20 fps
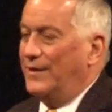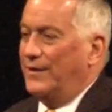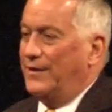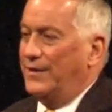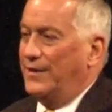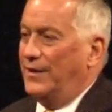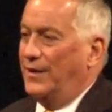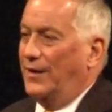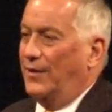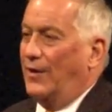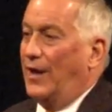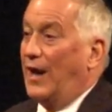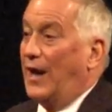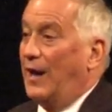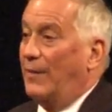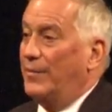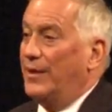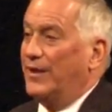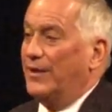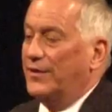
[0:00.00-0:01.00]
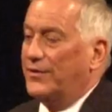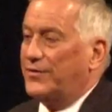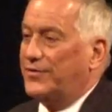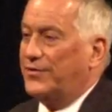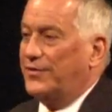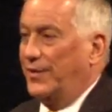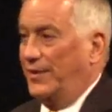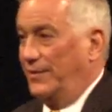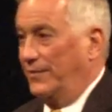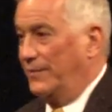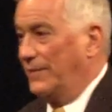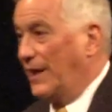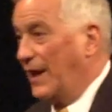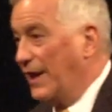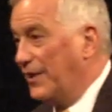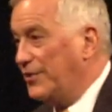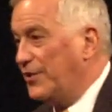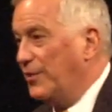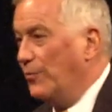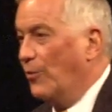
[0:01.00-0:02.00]
you know, hobbyists and
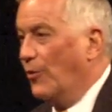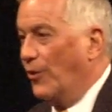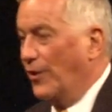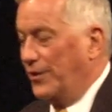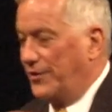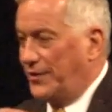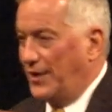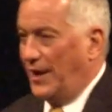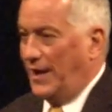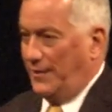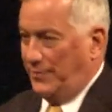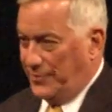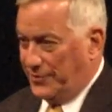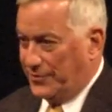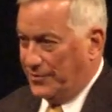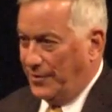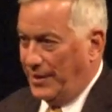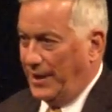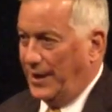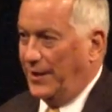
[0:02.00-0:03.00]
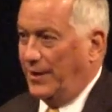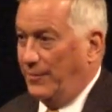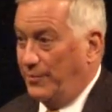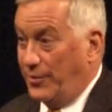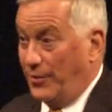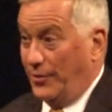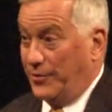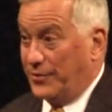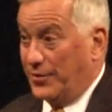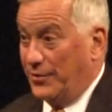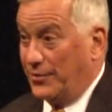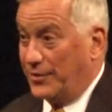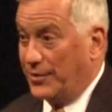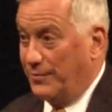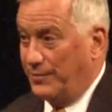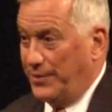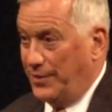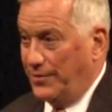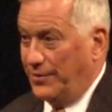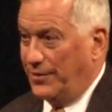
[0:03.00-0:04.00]
anti-war types creating a personal
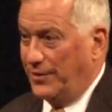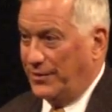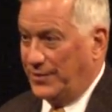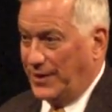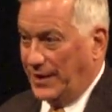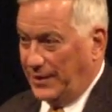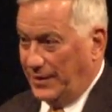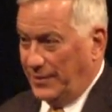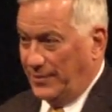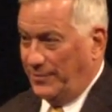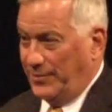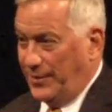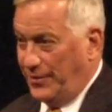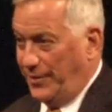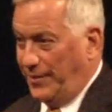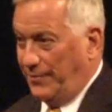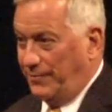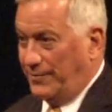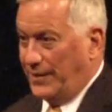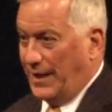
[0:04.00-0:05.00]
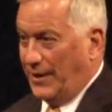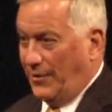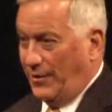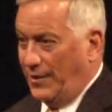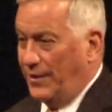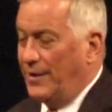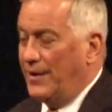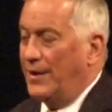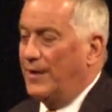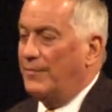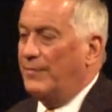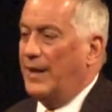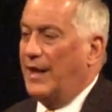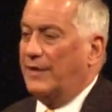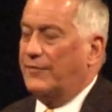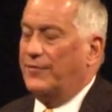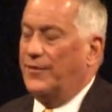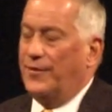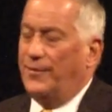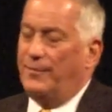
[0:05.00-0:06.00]
computer and taking computing power
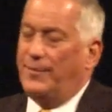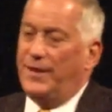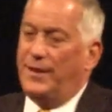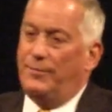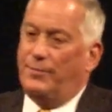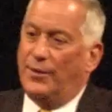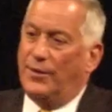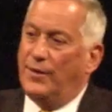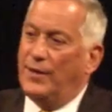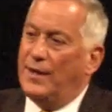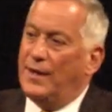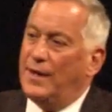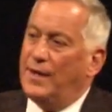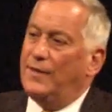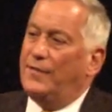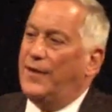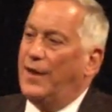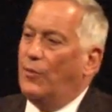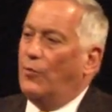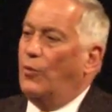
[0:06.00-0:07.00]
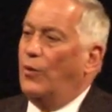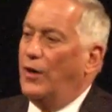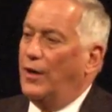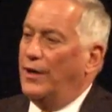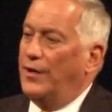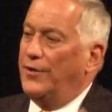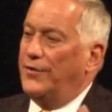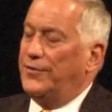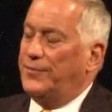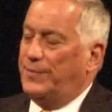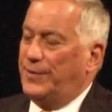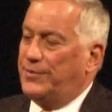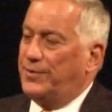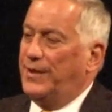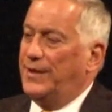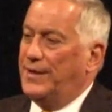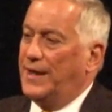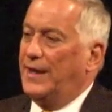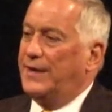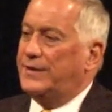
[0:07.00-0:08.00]
back for the people. There was,
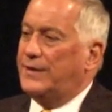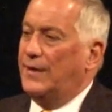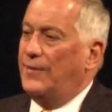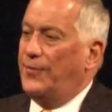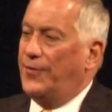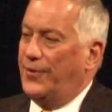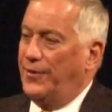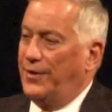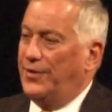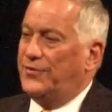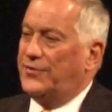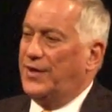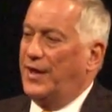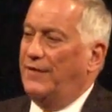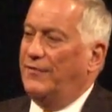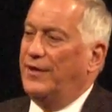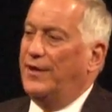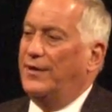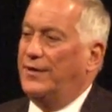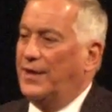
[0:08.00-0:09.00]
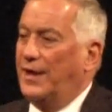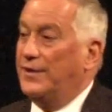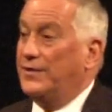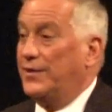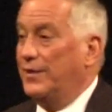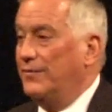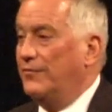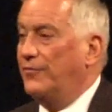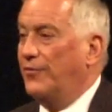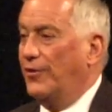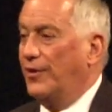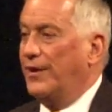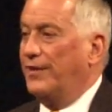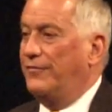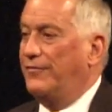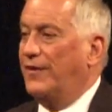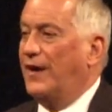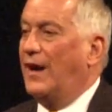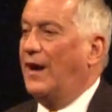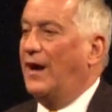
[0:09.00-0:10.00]
between 1937 and
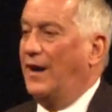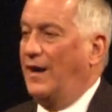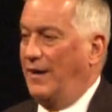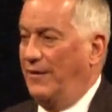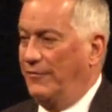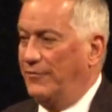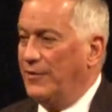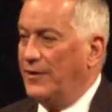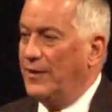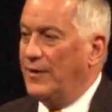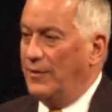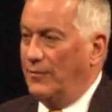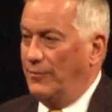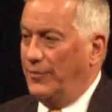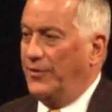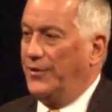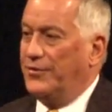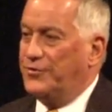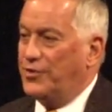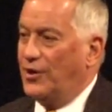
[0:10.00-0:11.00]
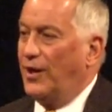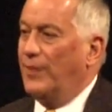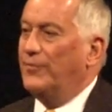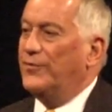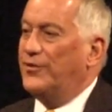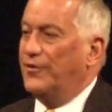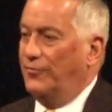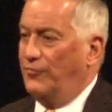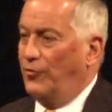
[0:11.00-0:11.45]
1945, with the drums of